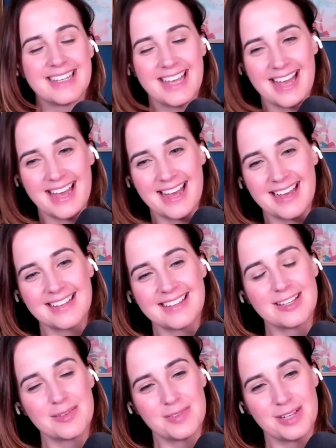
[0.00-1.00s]
Yeah,
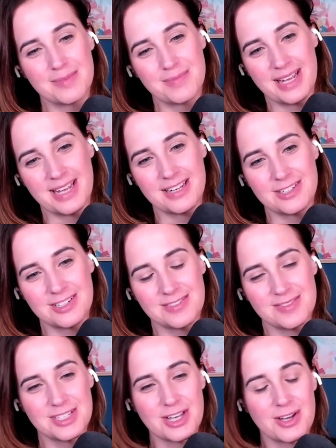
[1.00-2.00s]
the blank page.
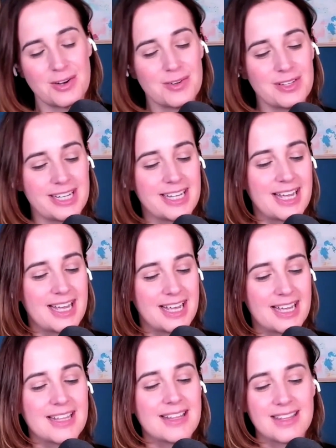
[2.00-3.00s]
So like
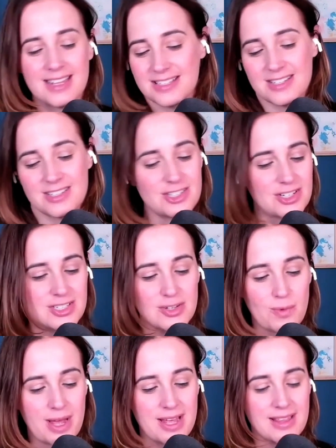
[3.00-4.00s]
it's just a
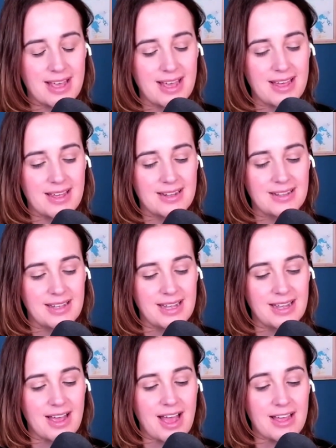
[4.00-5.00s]
way that like
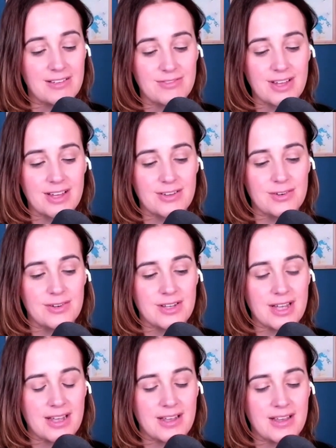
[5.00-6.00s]
I found
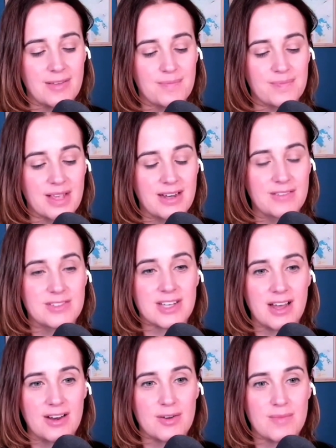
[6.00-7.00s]
and I've
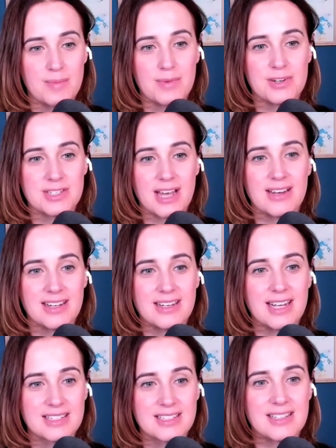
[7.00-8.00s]
taught our members how to
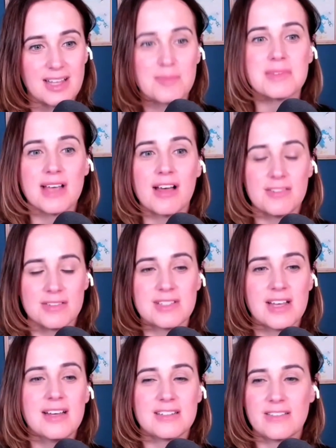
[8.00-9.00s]
connect to themselves
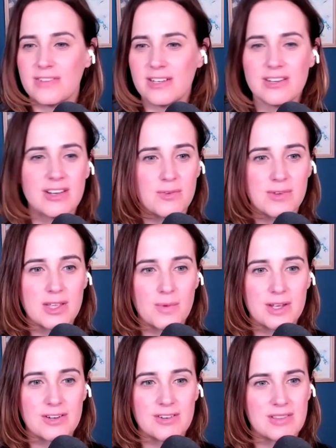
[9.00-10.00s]
to figure out really
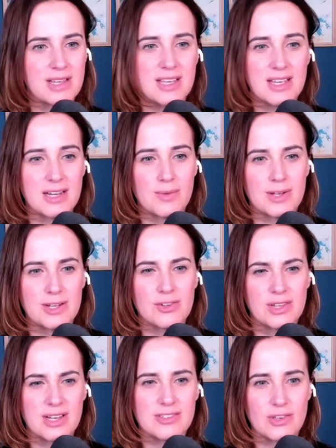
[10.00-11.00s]
what you're thinking and what your
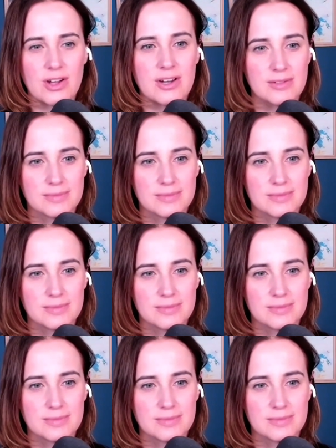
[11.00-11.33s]
thoughts are.